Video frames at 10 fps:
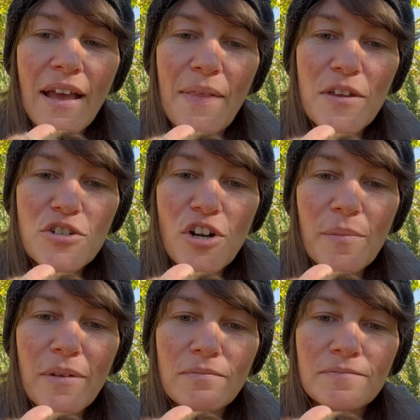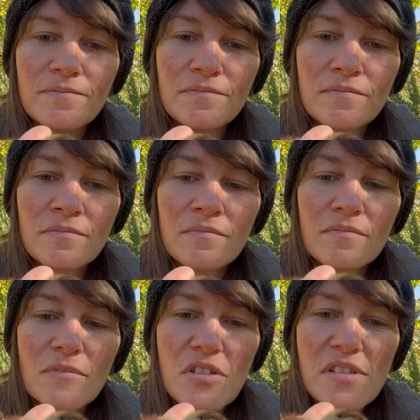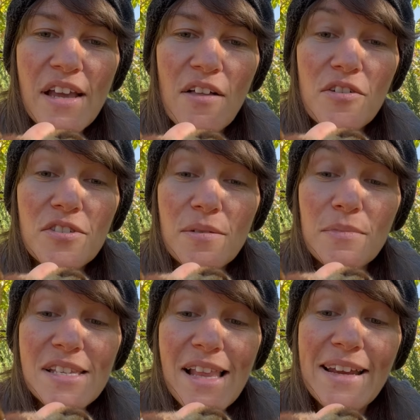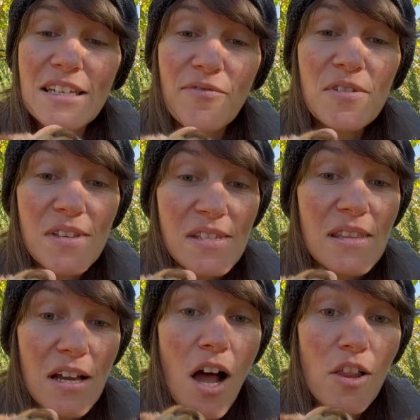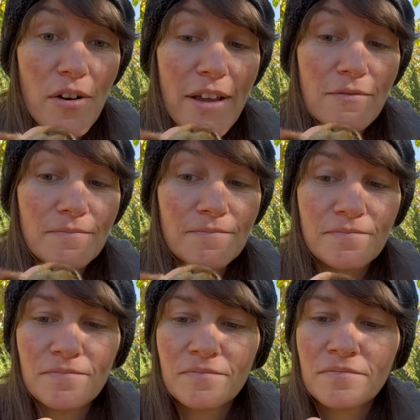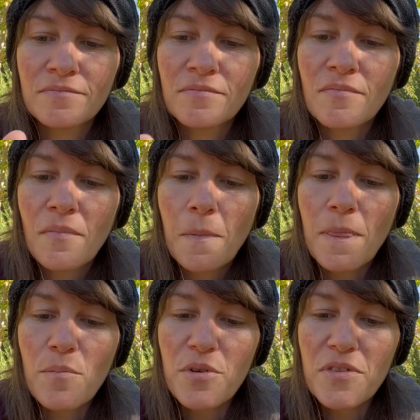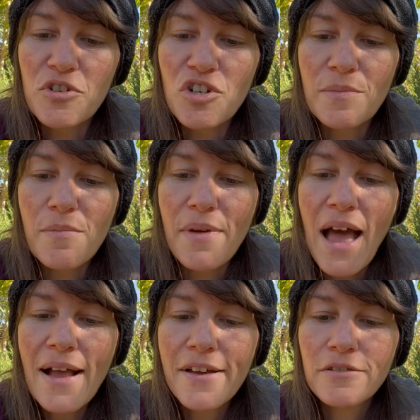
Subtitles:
and the German. You see how there's some slight differences in the coloring. You put the German back.